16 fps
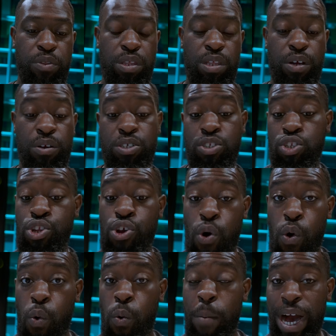There is
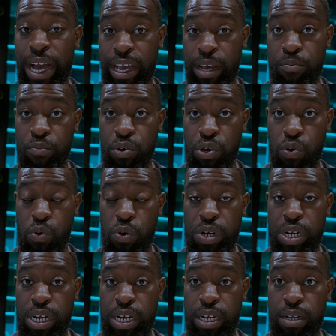no backup
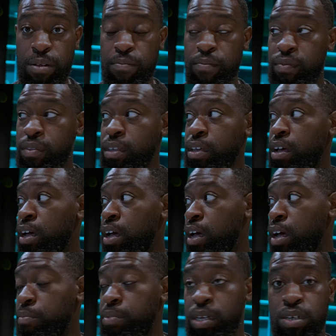recording
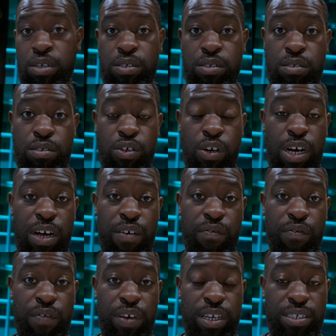because you
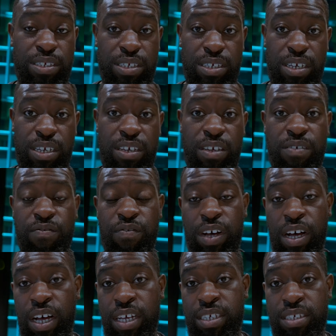have a C
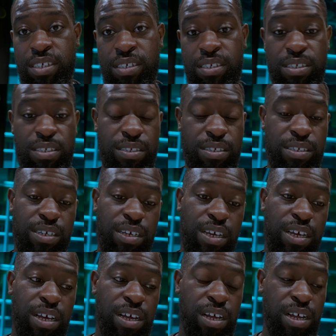fast
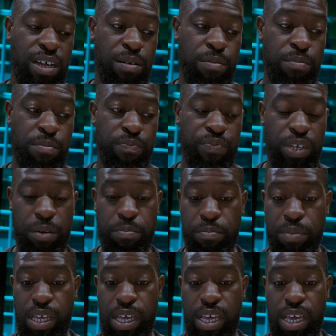type
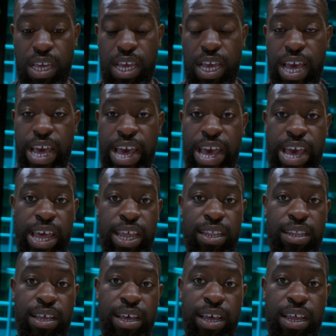B,
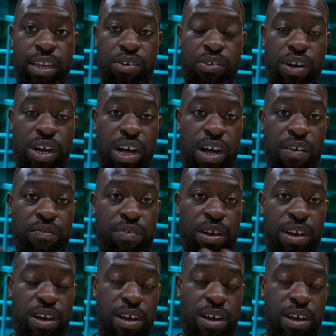and then you have